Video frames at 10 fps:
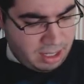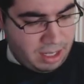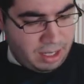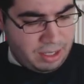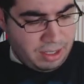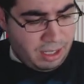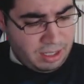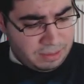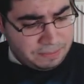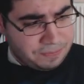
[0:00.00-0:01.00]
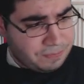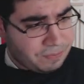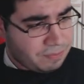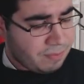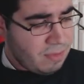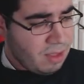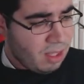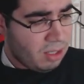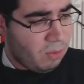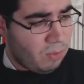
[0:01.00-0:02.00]
And
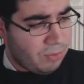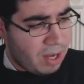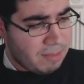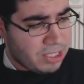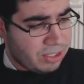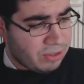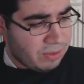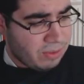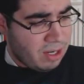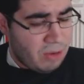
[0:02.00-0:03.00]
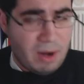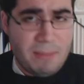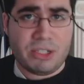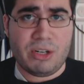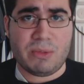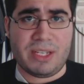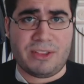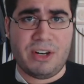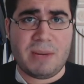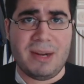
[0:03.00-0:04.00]
when Rey Mysterio was
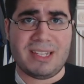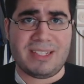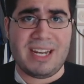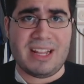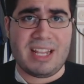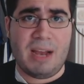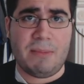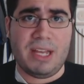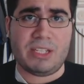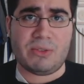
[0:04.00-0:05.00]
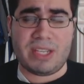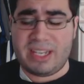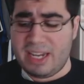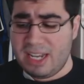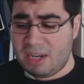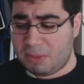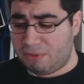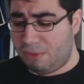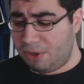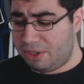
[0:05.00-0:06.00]
30 minutes late on top of that, so he didn't come
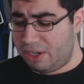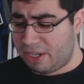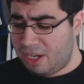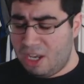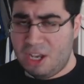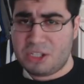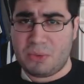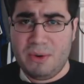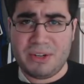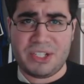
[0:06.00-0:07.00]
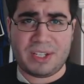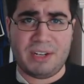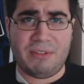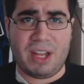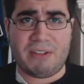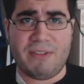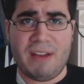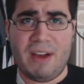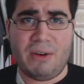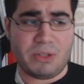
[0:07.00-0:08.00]
till 4:30. So we were stuck there for like
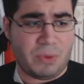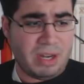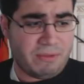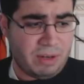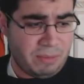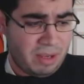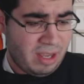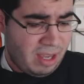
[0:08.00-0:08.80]
5 hours waiting for him.